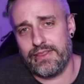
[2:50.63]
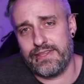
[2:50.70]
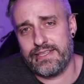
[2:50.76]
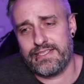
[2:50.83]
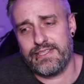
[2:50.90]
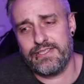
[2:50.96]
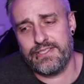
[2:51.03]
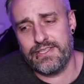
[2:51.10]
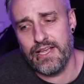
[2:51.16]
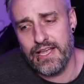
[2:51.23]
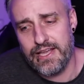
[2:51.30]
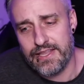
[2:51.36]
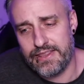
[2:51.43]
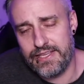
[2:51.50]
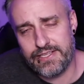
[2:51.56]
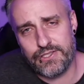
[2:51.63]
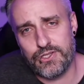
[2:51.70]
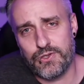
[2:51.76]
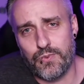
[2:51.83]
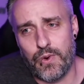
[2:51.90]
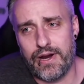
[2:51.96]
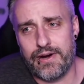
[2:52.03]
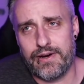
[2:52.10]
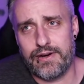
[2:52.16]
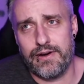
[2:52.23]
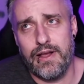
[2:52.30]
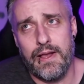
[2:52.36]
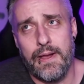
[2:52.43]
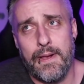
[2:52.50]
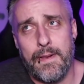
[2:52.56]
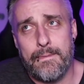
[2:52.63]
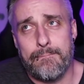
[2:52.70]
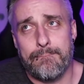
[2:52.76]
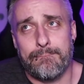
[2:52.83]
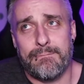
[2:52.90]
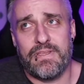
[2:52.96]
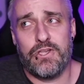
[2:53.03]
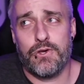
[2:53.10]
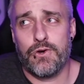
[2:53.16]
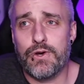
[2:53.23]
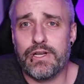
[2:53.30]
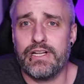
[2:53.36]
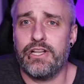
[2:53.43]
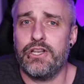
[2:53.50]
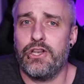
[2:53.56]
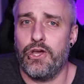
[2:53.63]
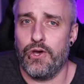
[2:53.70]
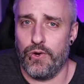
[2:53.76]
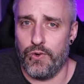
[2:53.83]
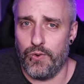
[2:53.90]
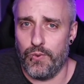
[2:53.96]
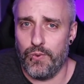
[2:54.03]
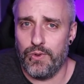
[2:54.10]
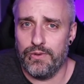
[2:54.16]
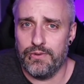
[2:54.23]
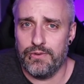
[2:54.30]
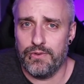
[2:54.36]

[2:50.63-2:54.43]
This is where you're going to know